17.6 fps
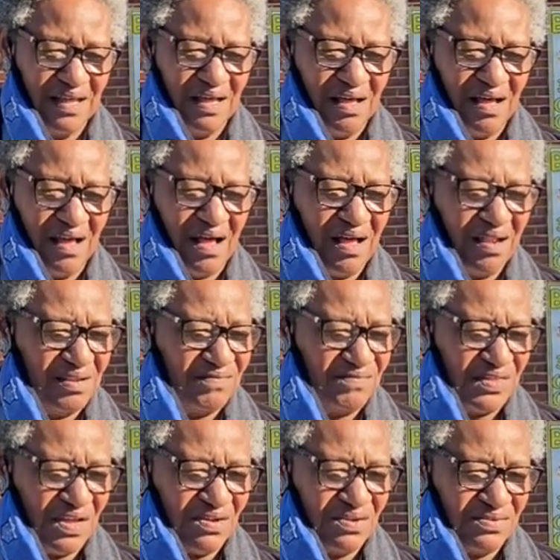all
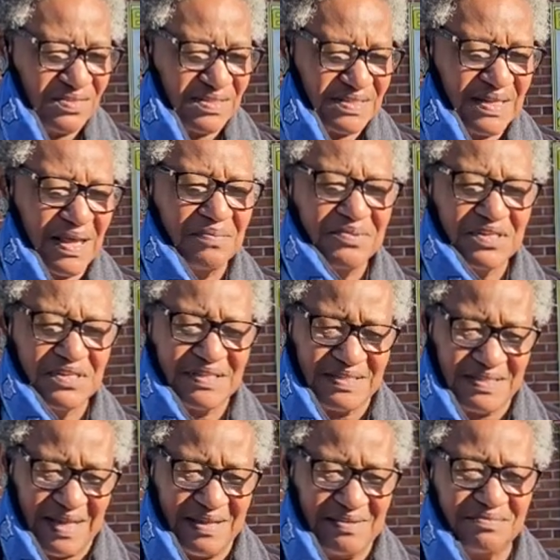of those
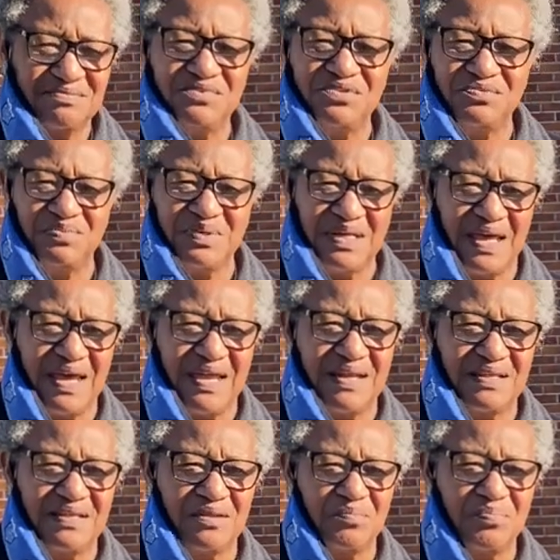subjects that you would get
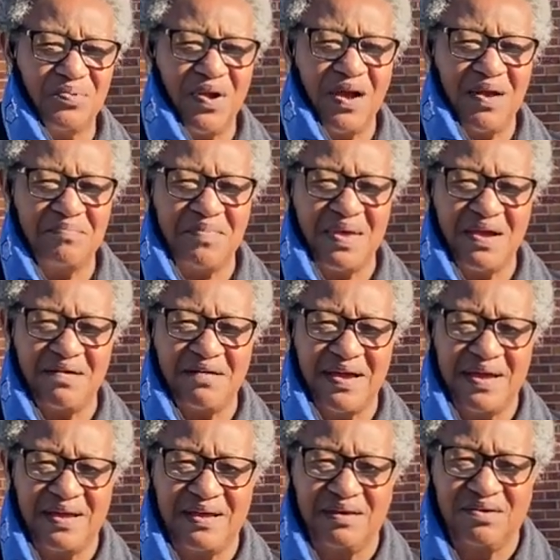in the
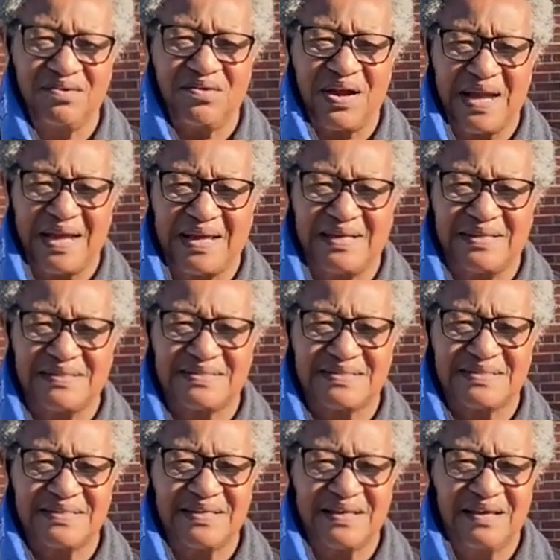primary
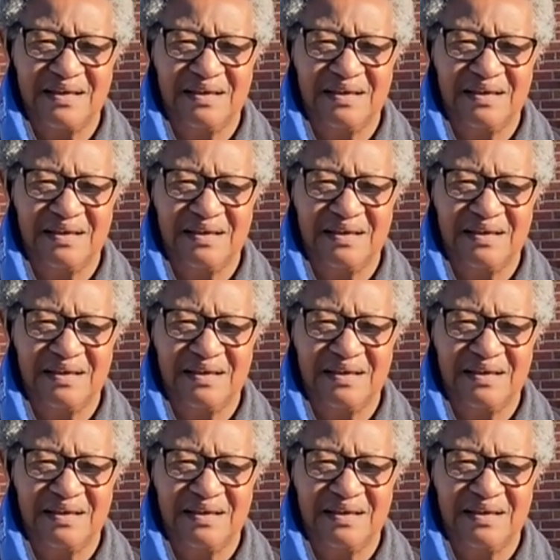grades.